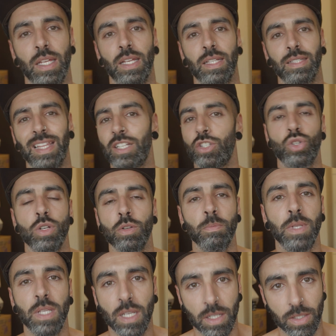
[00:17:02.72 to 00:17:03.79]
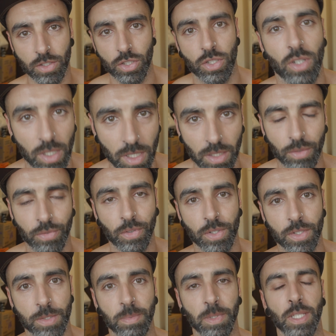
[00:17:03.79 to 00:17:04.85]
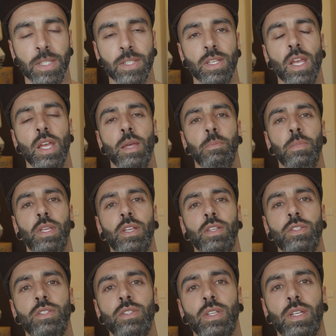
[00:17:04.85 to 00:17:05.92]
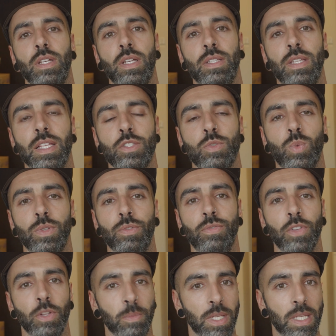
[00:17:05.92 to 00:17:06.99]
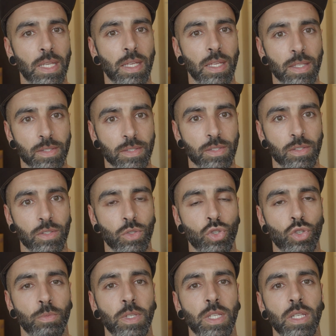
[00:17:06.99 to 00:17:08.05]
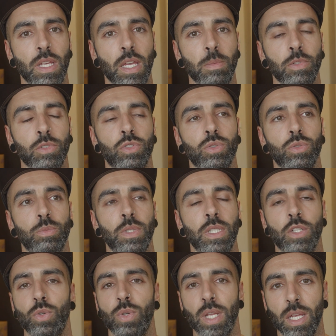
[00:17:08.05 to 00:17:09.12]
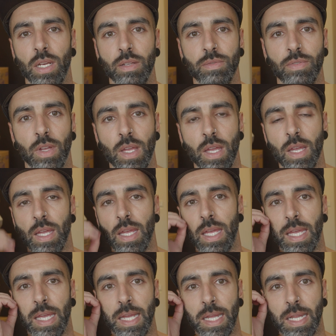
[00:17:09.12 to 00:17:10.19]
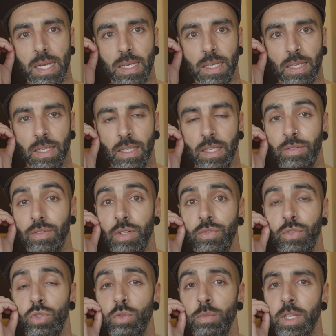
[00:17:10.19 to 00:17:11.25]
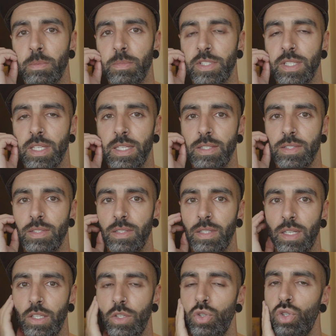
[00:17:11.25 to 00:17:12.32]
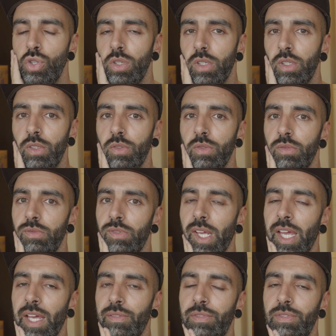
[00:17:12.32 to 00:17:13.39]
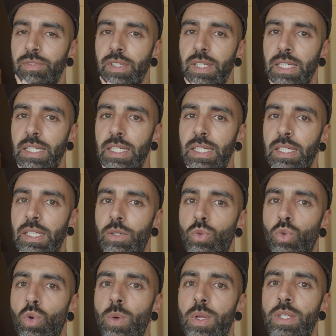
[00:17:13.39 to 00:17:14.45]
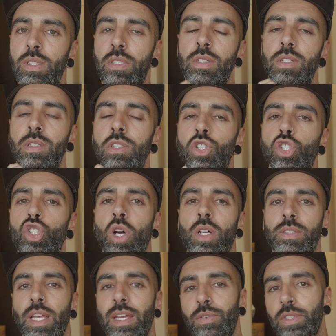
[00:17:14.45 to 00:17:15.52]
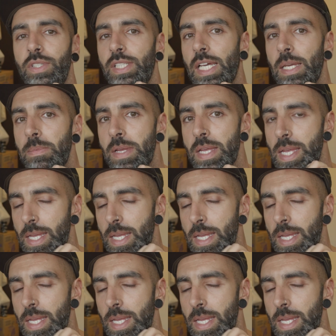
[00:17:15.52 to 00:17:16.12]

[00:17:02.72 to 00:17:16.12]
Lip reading: That shouldn't be a concern in the first place, because that's what filming is. You should be able to be creative, and even if you do make mistakes, you shouldn't have a ruined shot every time.